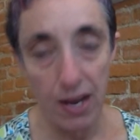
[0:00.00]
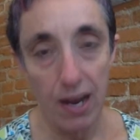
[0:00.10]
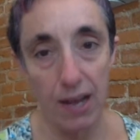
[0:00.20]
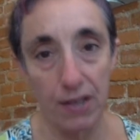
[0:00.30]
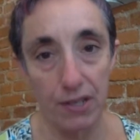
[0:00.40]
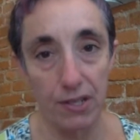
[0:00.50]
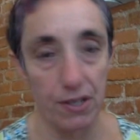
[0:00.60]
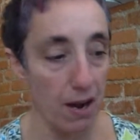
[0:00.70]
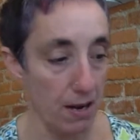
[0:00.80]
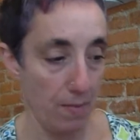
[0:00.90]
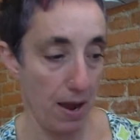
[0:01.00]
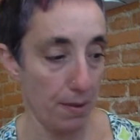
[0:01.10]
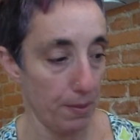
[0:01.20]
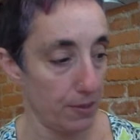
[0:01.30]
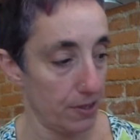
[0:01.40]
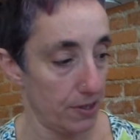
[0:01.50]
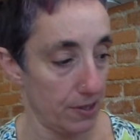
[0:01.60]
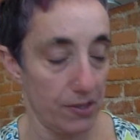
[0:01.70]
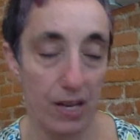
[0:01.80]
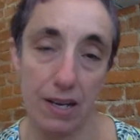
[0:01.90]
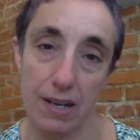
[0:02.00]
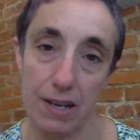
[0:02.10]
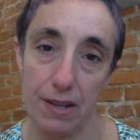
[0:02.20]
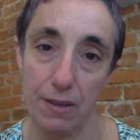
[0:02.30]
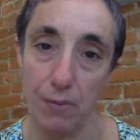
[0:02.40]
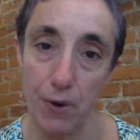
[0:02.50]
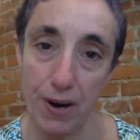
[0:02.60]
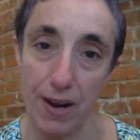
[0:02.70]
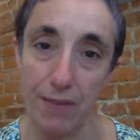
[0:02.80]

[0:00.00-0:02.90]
and that she's not going to be able to sustain it in the morning,